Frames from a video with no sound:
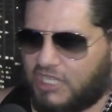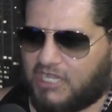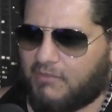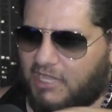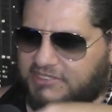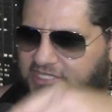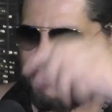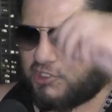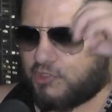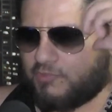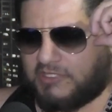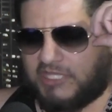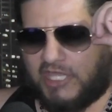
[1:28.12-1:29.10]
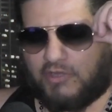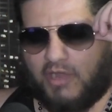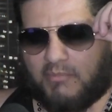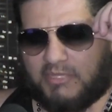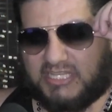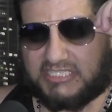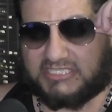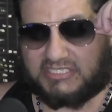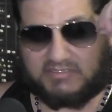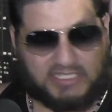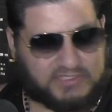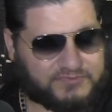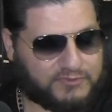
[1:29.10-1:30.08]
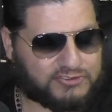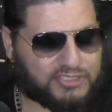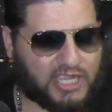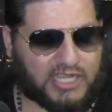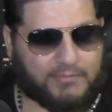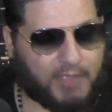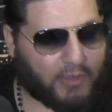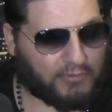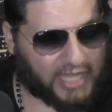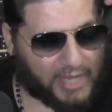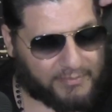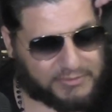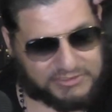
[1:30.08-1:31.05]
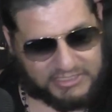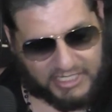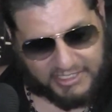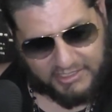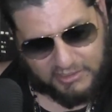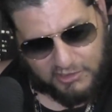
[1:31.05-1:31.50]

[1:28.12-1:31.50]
about that a little bit later on. But listen, let's first talk about what happened tonight.